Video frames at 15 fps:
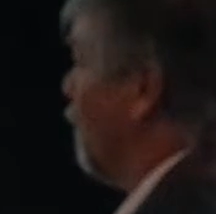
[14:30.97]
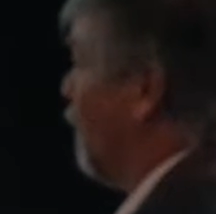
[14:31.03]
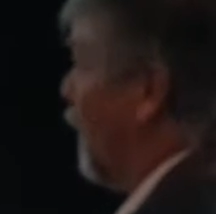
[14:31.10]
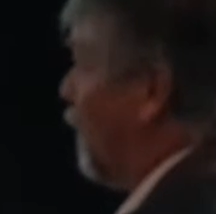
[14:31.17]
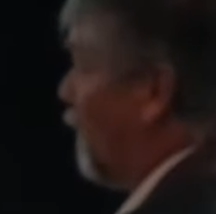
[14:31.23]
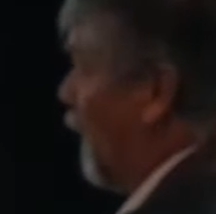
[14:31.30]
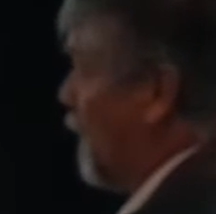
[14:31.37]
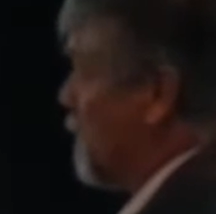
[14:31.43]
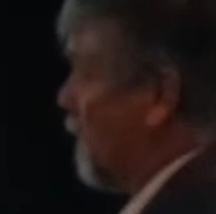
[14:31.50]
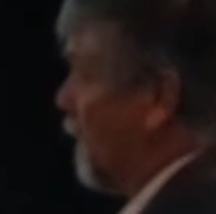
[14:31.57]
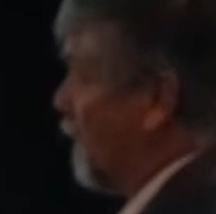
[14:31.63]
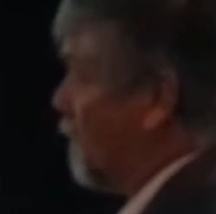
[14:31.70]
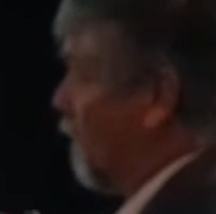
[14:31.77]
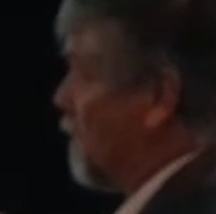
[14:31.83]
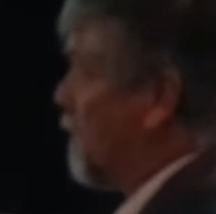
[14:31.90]
Variation
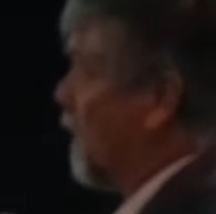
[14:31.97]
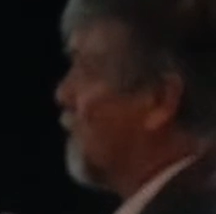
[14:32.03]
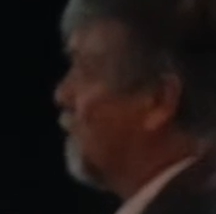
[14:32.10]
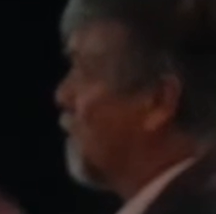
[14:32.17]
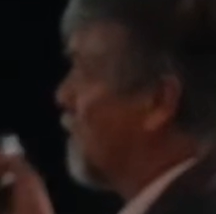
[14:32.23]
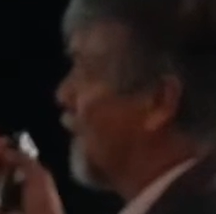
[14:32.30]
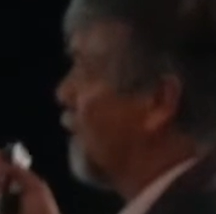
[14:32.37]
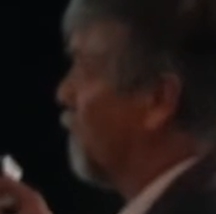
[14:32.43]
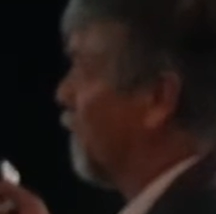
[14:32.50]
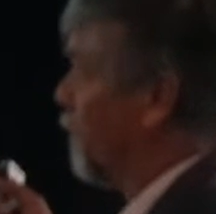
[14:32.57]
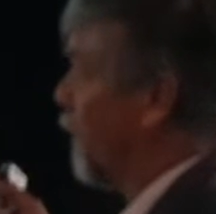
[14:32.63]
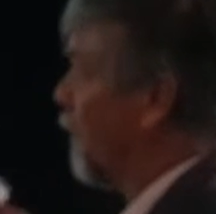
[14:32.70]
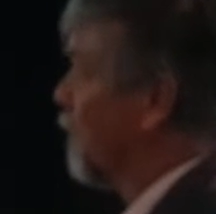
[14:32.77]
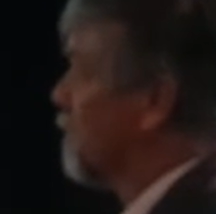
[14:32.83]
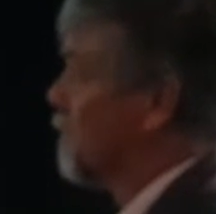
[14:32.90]
in cross-sectional shape
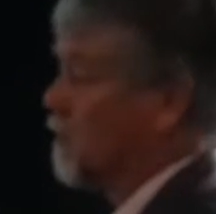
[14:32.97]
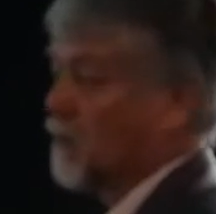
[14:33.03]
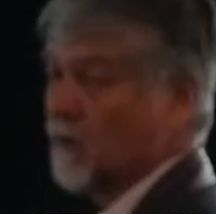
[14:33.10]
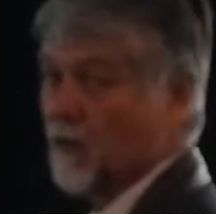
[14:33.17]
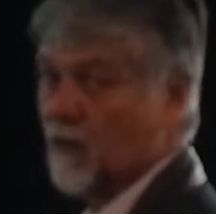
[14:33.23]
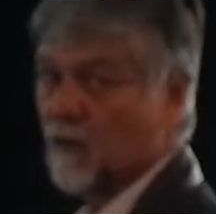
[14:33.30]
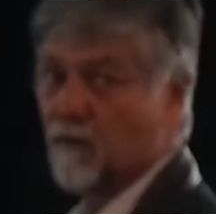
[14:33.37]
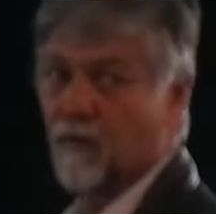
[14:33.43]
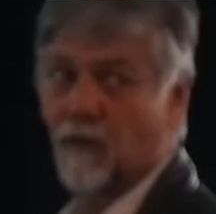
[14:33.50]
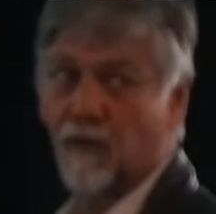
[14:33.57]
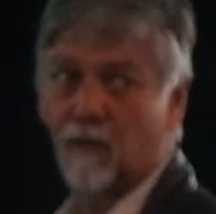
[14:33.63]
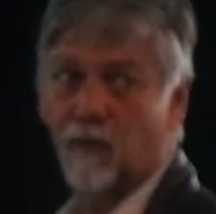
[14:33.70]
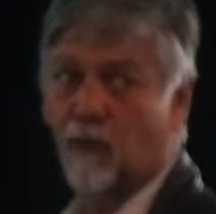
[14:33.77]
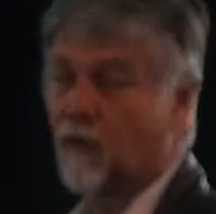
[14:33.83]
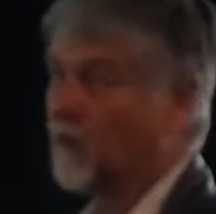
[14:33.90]
of pods is a very
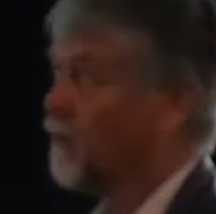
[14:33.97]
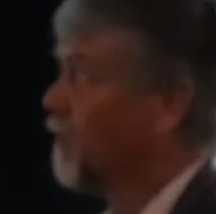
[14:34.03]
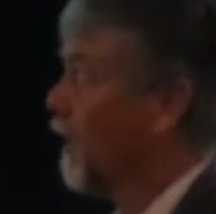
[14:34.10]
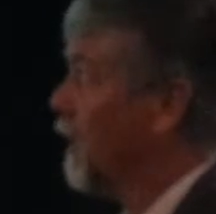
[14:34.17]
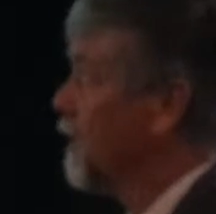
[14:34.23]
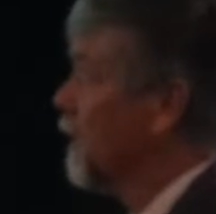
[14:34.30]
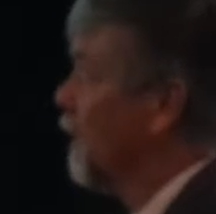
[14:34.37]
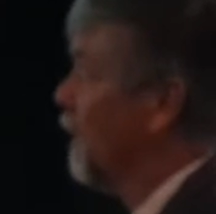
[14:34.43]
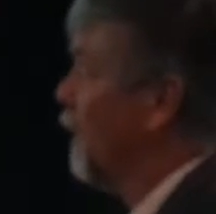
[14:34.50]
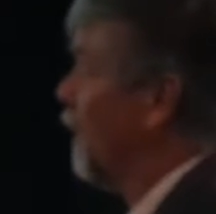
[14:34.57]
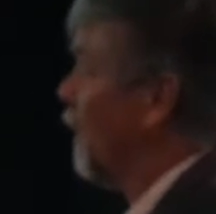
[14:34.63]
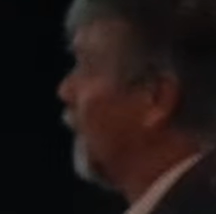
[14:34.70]
important factor.